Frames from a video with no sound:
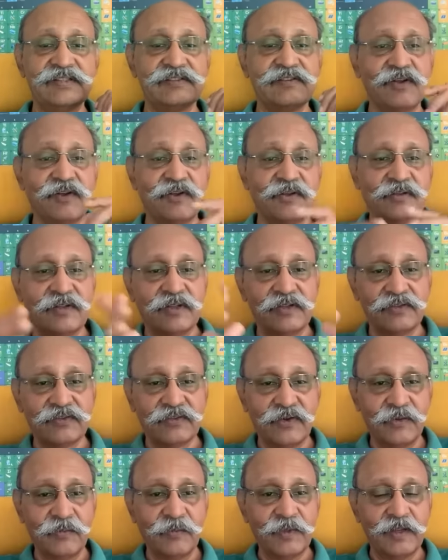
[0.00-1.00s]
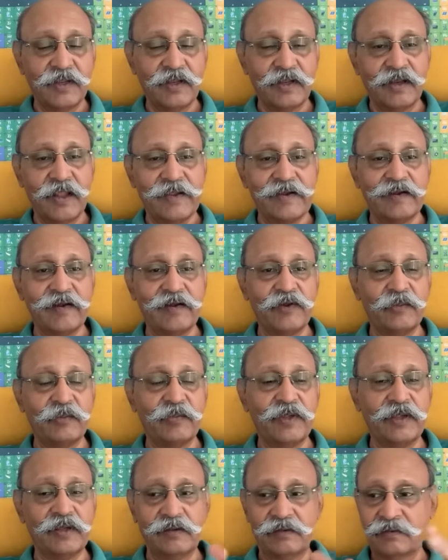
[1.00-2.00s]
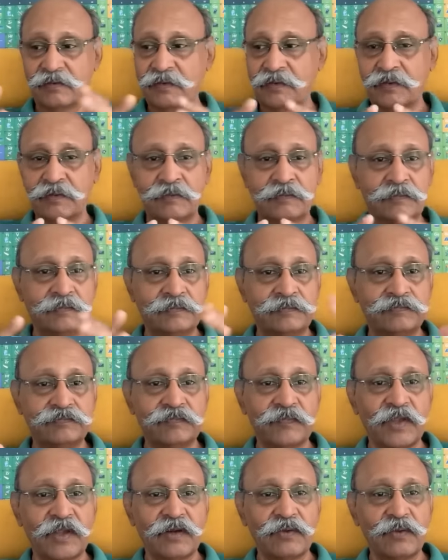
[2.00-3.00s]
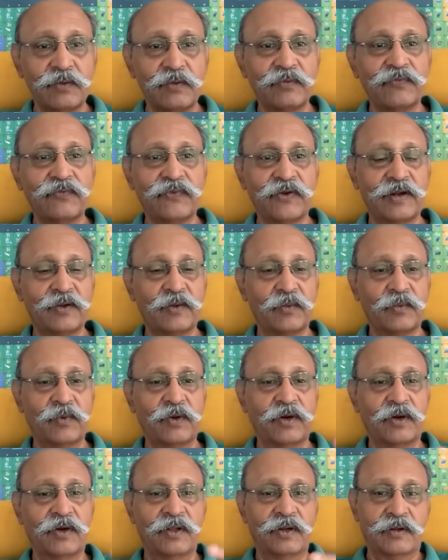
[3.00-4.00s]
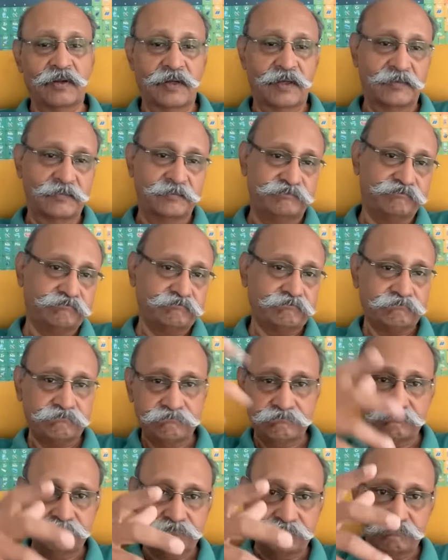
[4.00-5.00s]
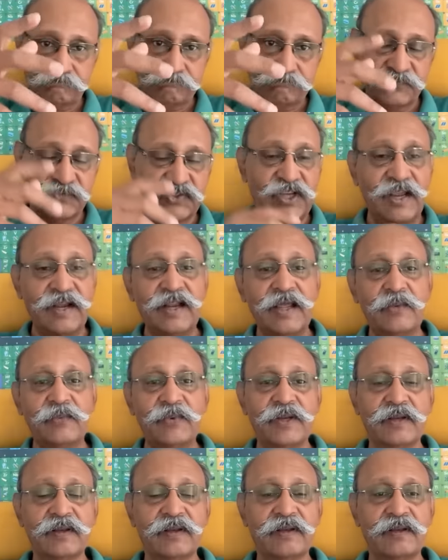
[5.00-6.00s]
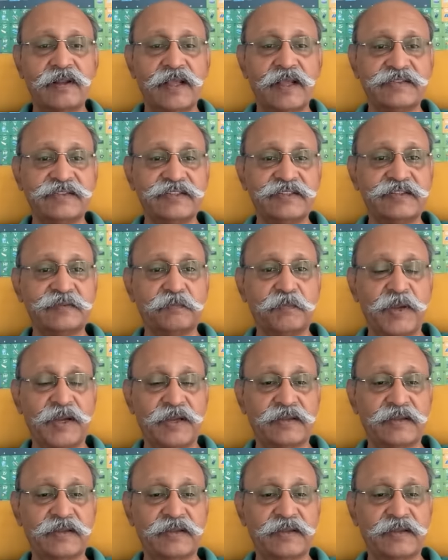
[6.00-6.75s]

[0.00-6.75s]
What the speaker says: says, look, there's going to be likely to be a two-front war and China will assist